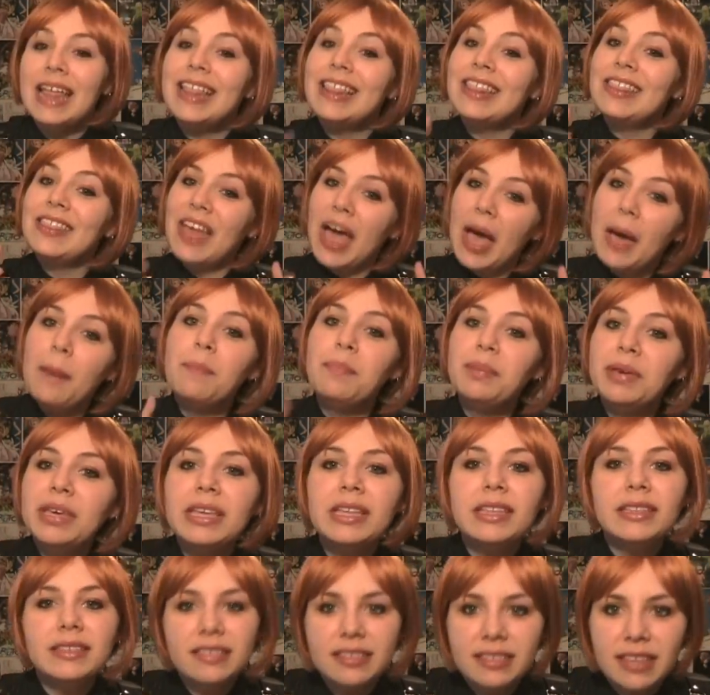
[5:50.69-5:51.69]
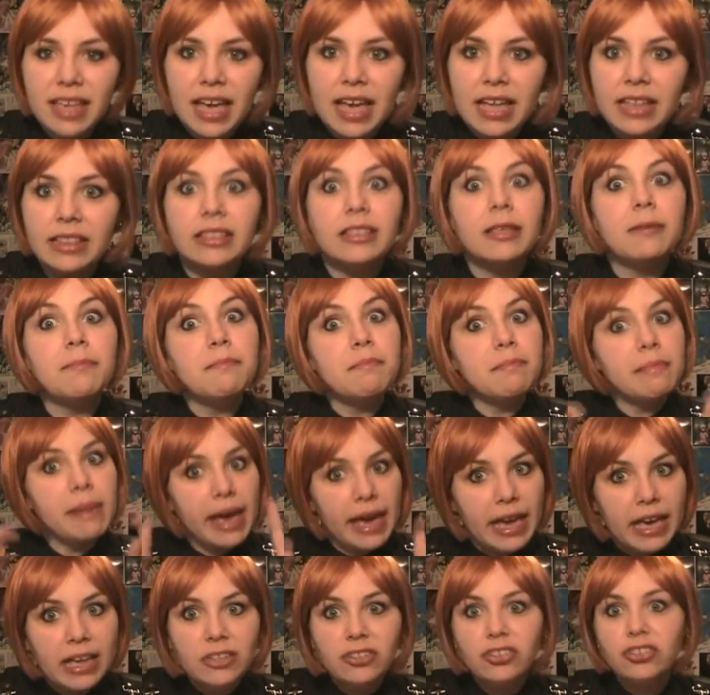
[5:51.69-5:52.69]
That being said, the
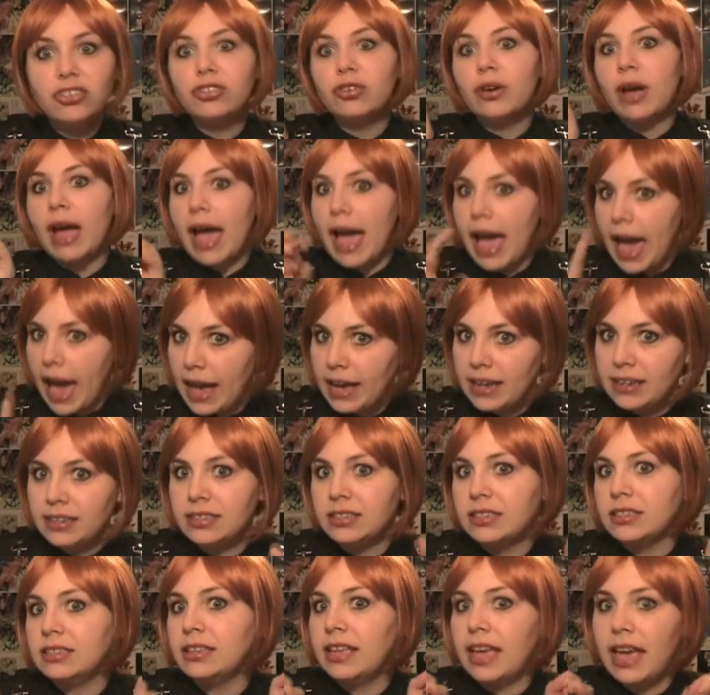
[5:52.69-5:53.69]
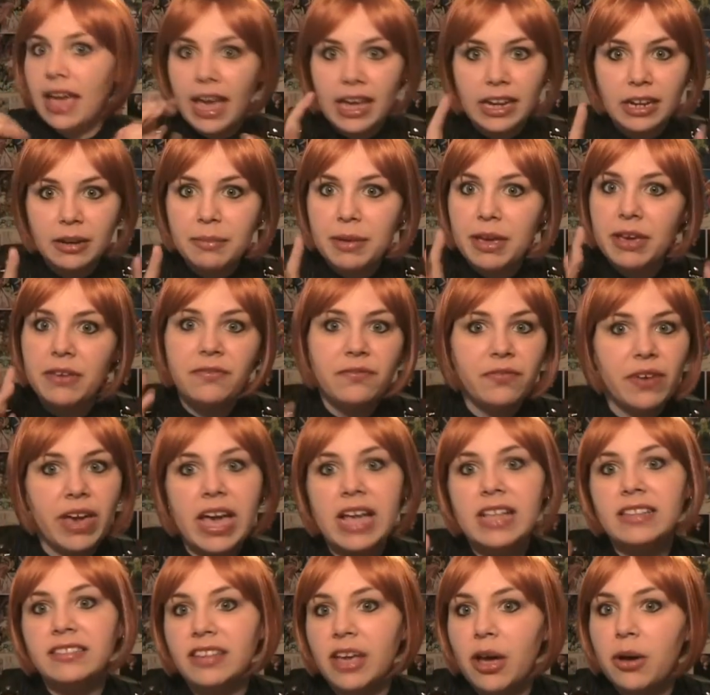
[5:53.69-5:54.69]
major action anime
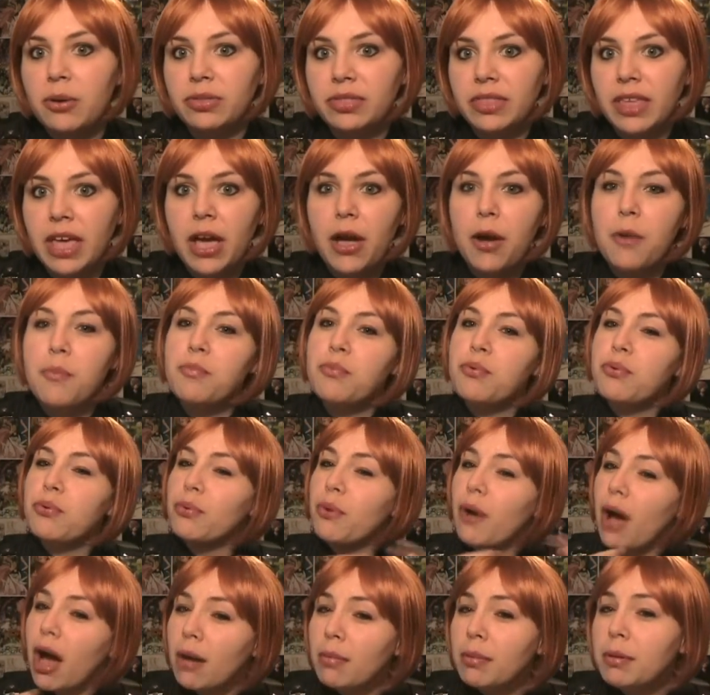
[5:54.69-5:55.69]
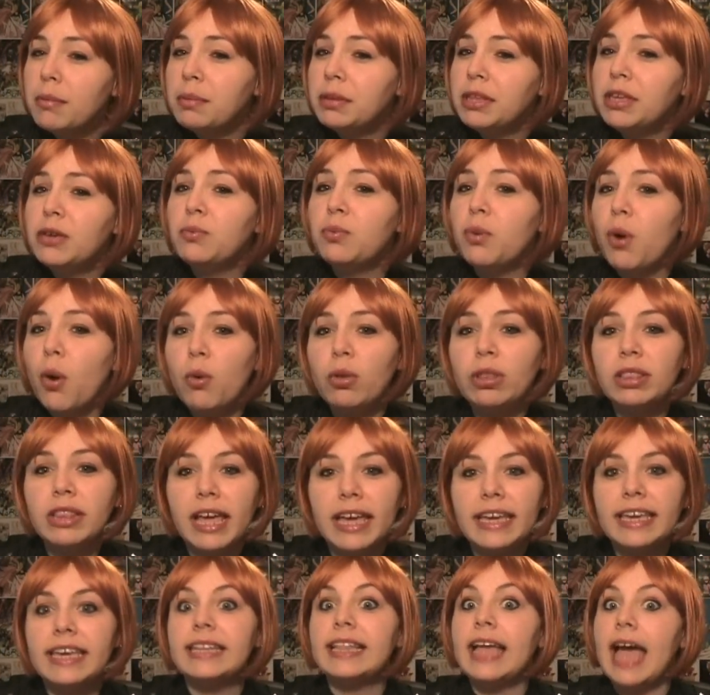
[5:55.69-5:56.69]
fans out there probably won't
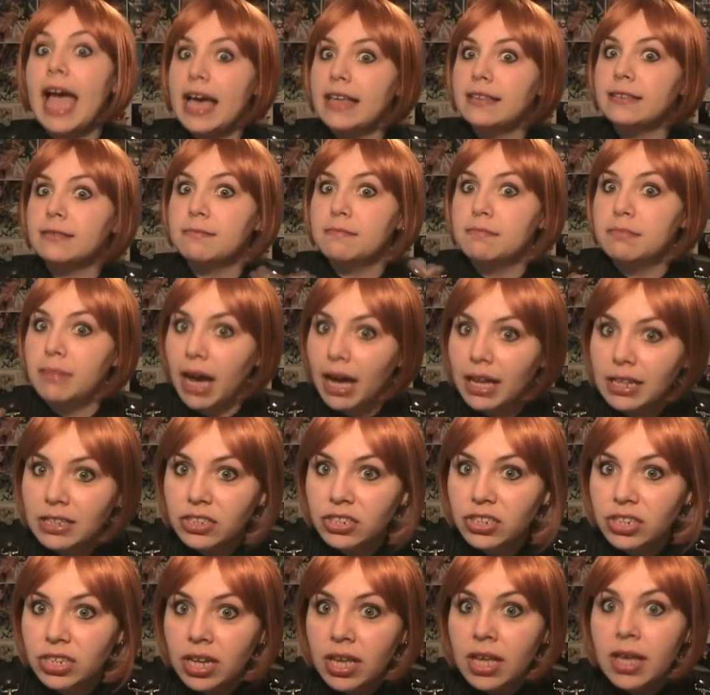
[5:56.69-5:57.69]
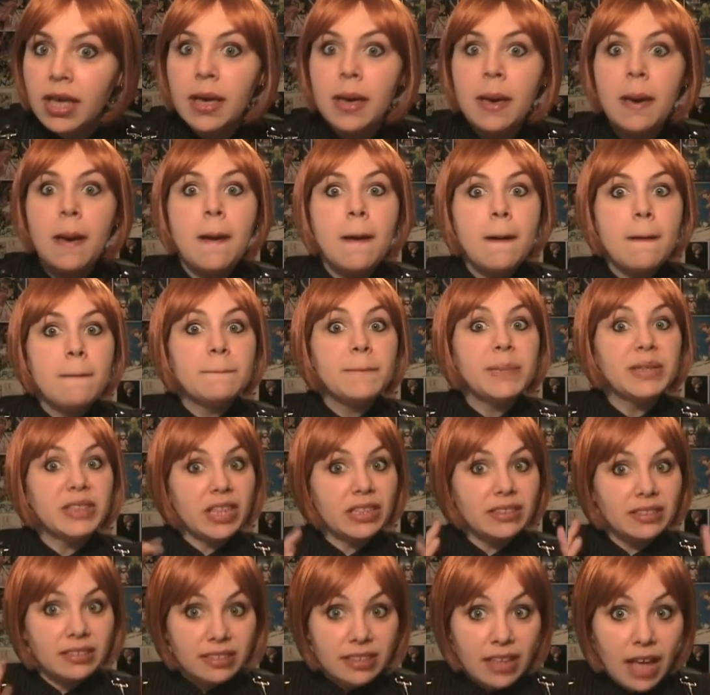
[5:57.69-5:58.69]
like it as much, but
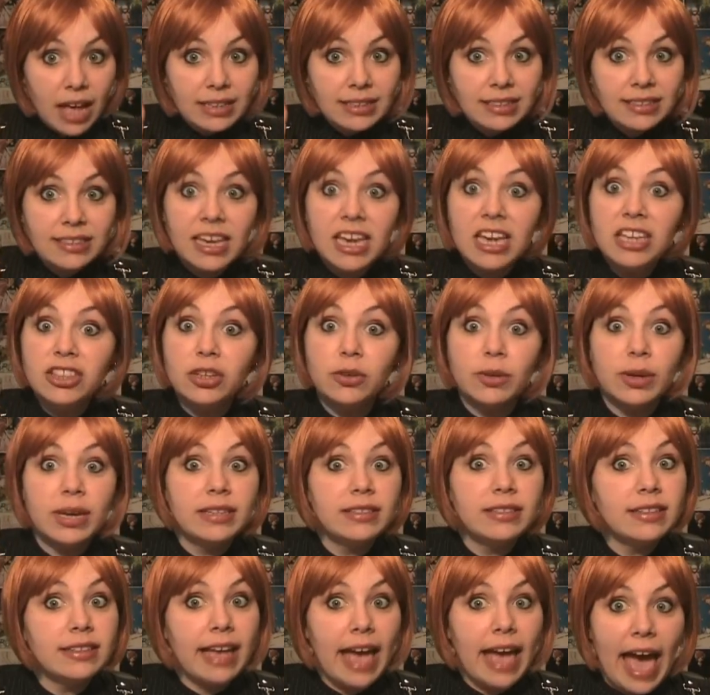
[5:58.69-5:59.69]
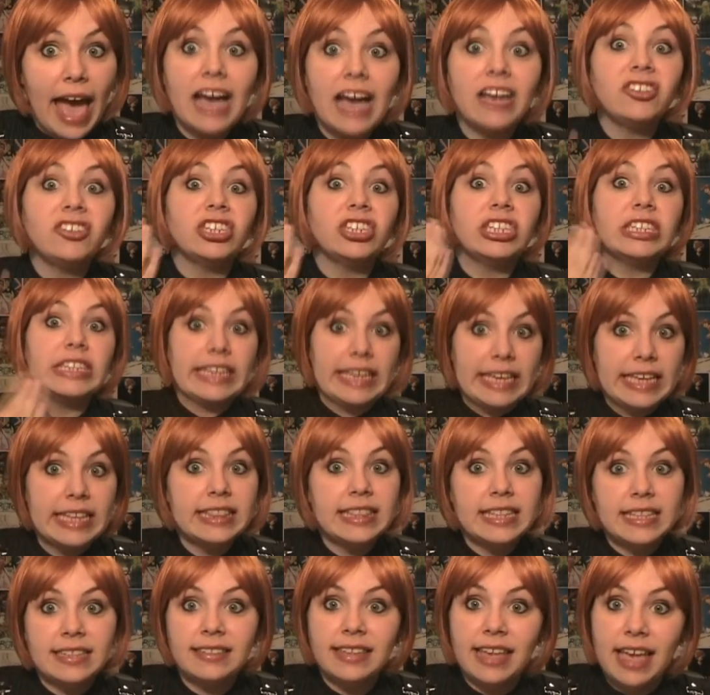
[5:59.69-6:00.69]
that's not saying there isn't action in
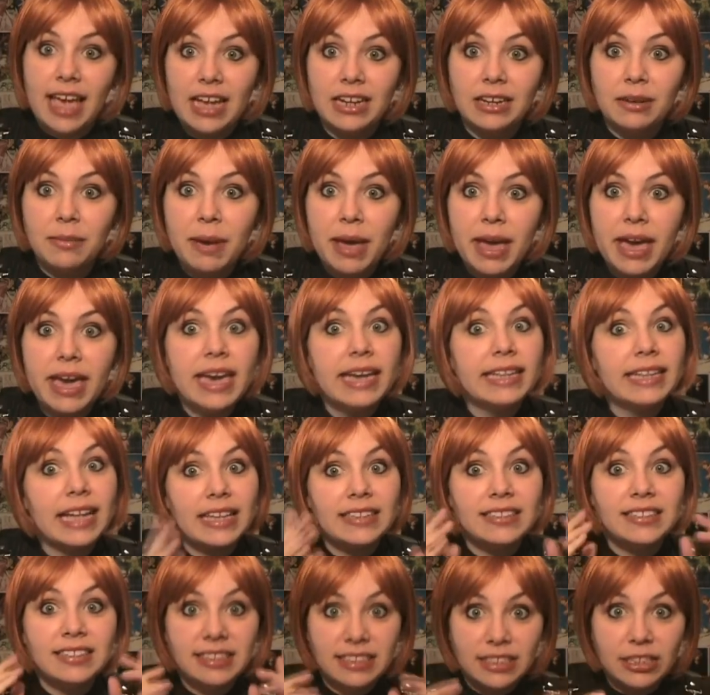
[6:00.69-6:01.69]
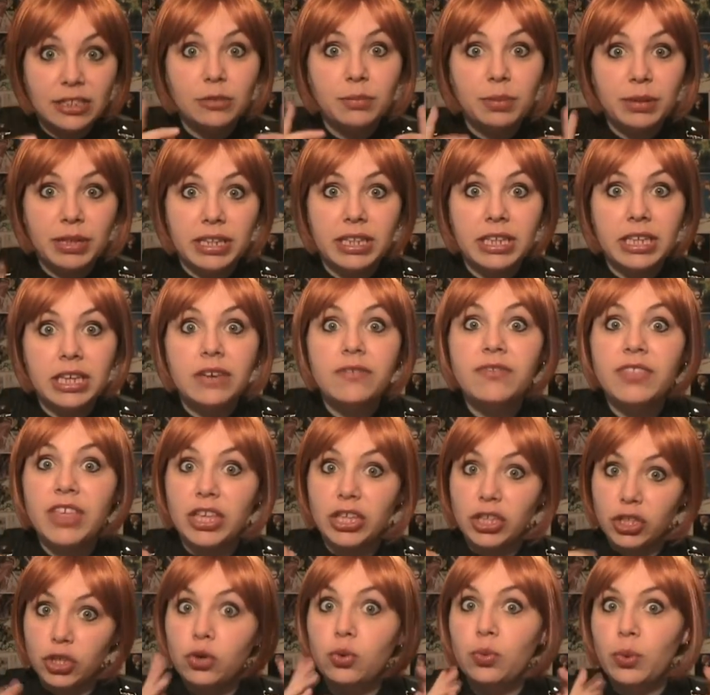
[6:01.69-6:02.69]
this anime and I still believe
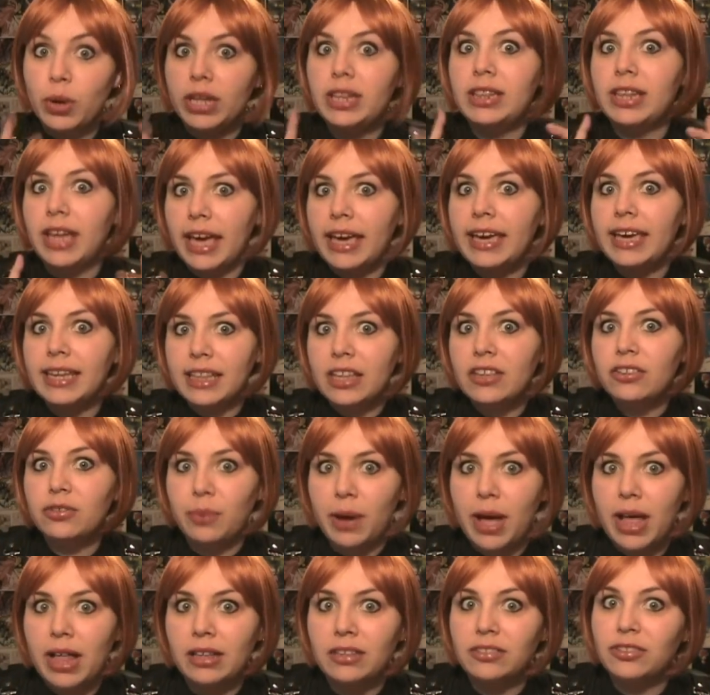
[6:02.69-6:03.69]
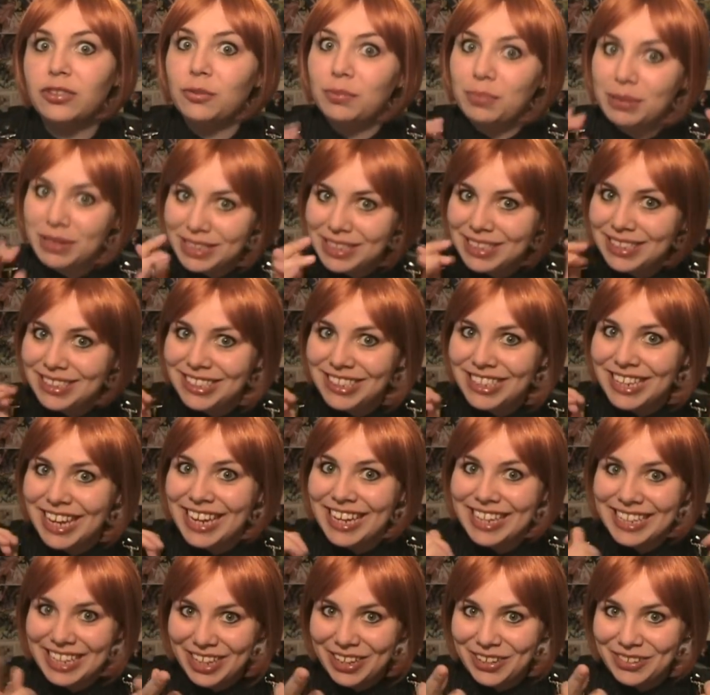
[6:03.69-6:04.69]
that you will like it as well, so please
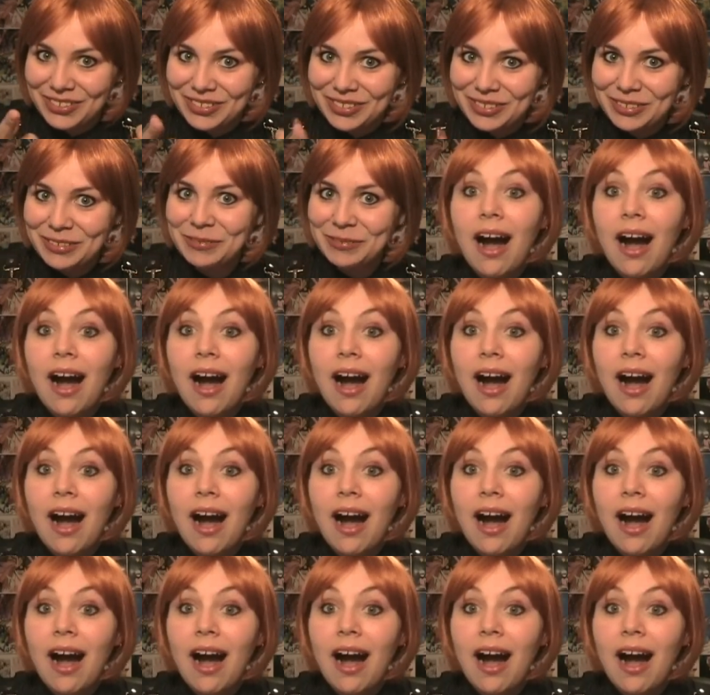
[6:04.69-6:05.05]
check it out.